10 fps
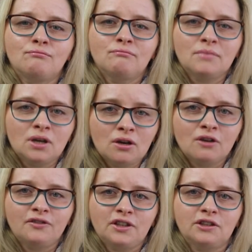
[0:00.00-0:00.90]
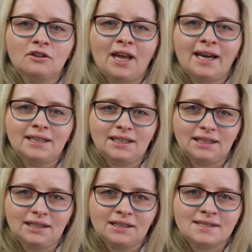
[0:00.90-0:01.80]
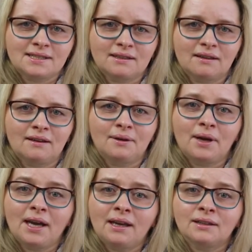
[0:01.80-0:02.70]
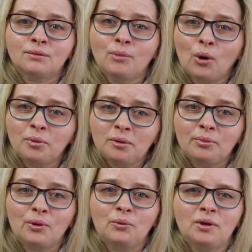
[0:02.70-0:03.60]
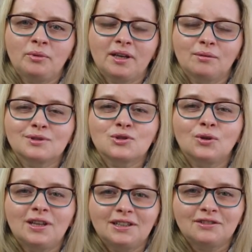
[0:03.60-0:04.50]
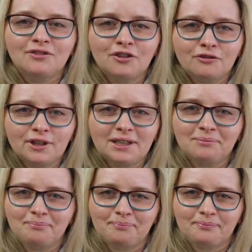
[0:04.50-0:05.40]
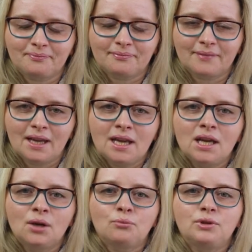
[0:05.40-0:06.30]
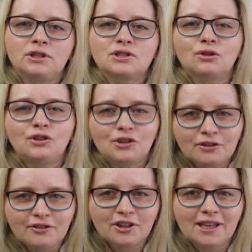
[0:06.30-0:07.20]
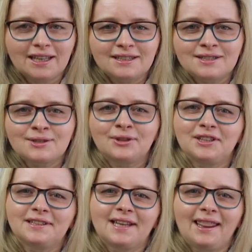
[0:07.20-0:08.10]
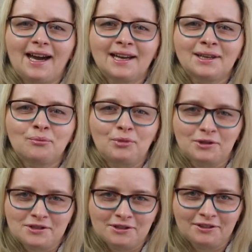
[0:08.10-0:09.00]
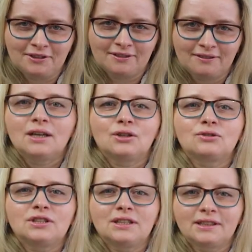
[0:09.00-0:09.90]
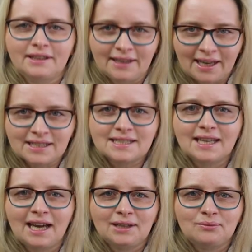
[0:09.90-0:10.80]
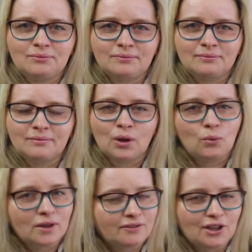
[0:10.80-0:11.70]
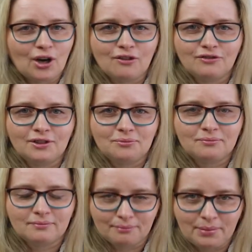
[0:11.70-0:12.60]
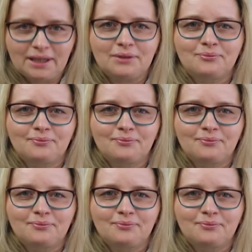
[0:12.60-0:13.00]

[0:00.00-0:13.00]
more videos like this and more people will be able to learn for free. Please do not forget to hit the like button. Until the next time, with love, Bea.